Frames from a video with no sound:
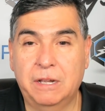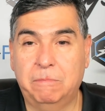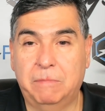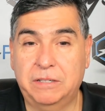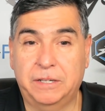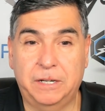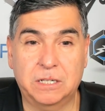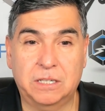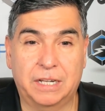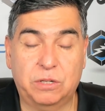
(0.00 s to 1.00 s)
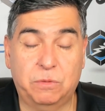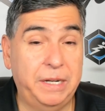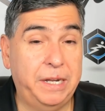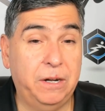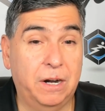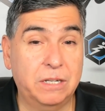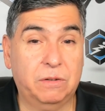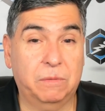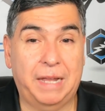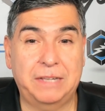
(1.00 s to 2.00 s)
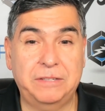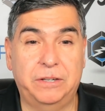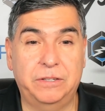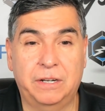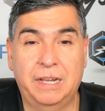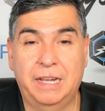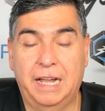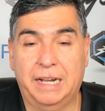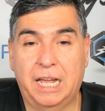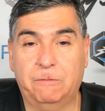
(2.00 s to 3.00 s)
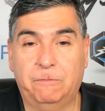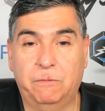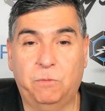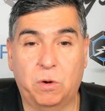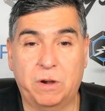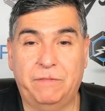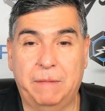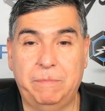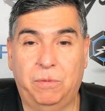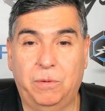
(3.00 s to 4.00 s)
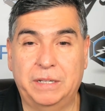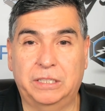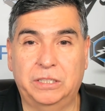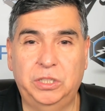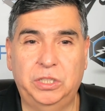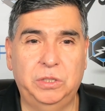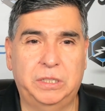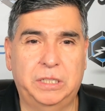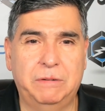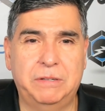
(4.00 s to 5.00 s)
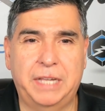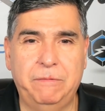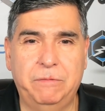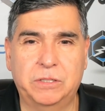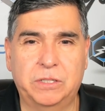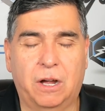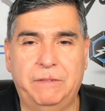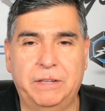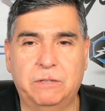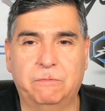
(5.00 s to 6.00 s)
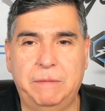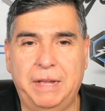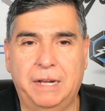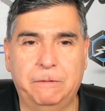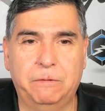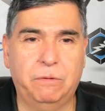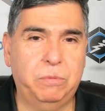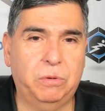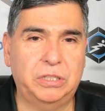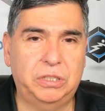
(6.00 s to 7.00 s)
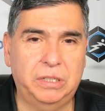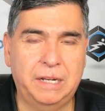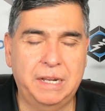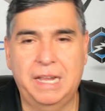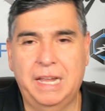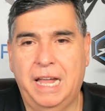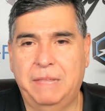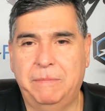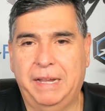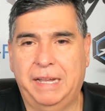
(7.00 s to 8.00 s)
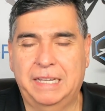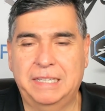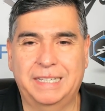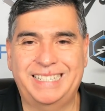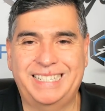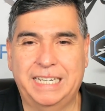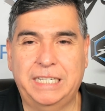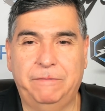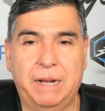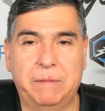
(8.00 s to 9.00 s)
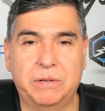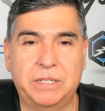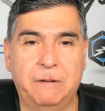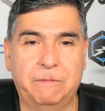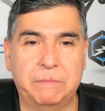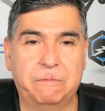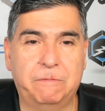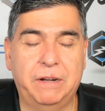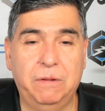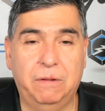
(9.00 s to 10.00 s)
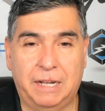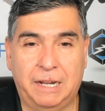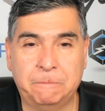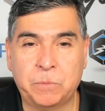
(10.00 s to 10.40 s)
Musketeers lost three key guards from last season, accounted for 45 points. The issues here with Xavier is offensive rebounding, three point shooting, and they make less than 65% from the free throw line.